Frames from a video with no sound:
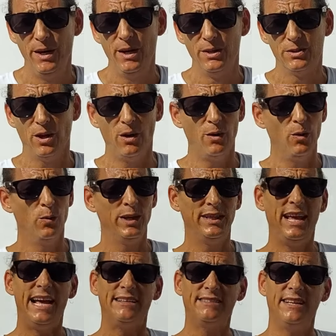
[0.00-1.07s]
So with
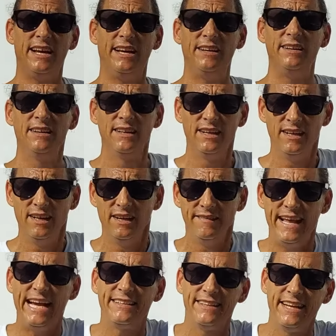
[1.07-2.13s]
that said,
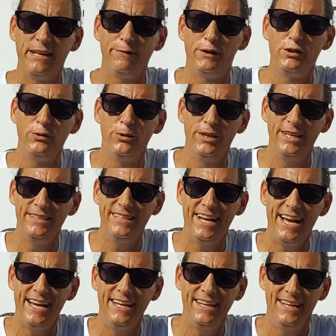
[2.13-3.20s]
thanks again for tuning in
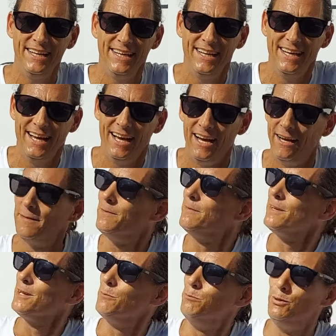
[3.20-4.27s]
today. A
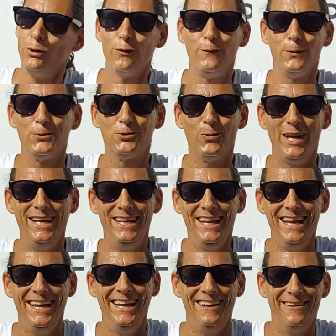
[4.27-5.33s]
beautiful sweaty
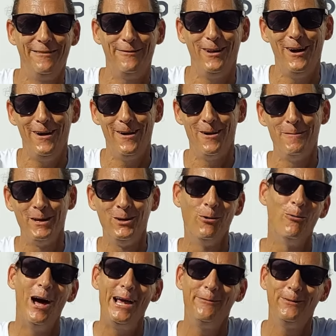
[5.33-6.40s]
day here in Florida. I'm going to go
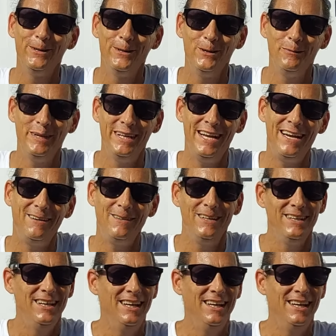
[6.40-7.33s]
ride for a little bit now.